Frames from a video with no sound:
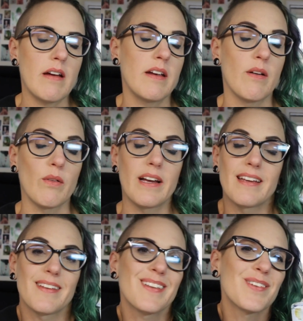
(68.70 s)
uh, you know, like
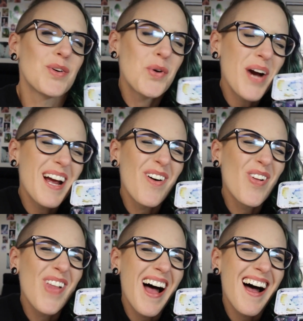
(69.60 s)
in the little
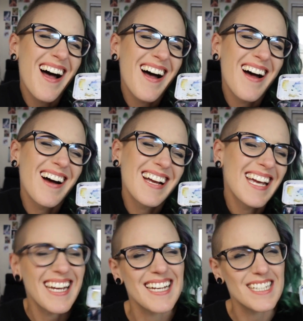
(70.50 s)
Crayola
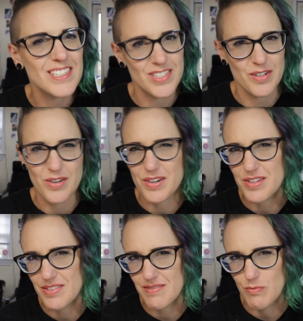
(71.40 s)
kits or
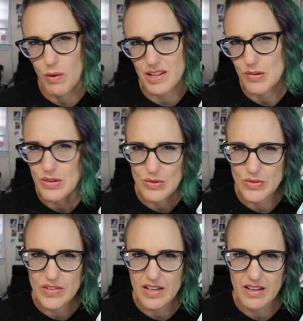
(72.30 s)
what you
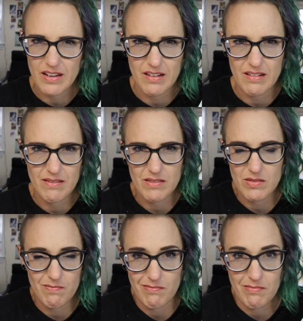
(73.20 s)
use in,
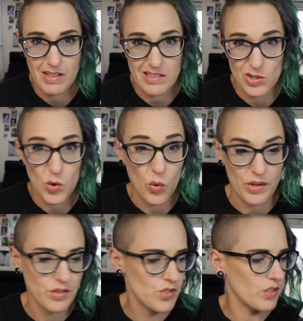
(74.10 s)
in school
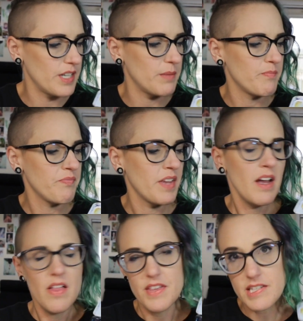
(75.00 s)
usually.
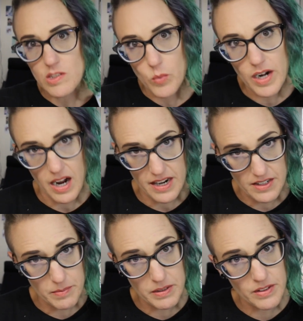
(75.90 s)
This is what I
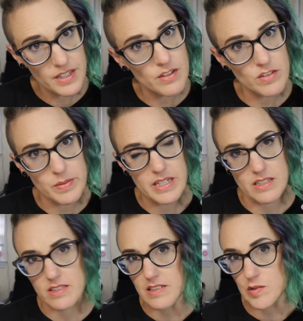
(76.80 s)
typically use
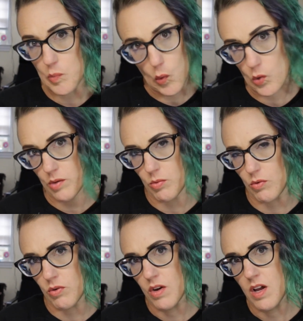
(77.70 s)
because it is
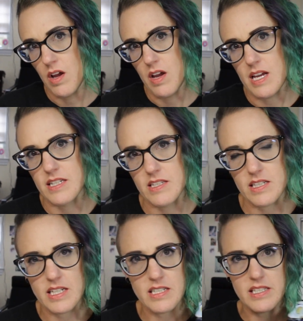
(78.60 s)
portable. It's
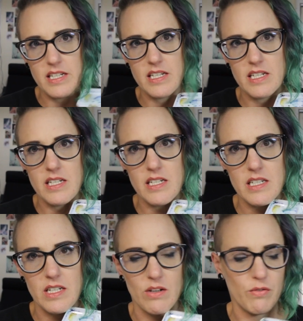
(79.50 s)
easy,
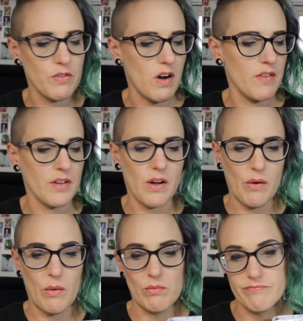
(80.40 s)
you know, for on the
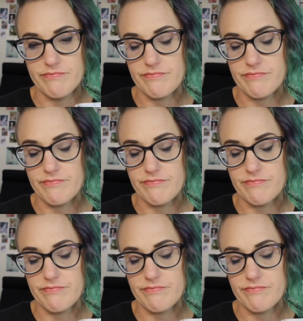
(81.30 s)
go.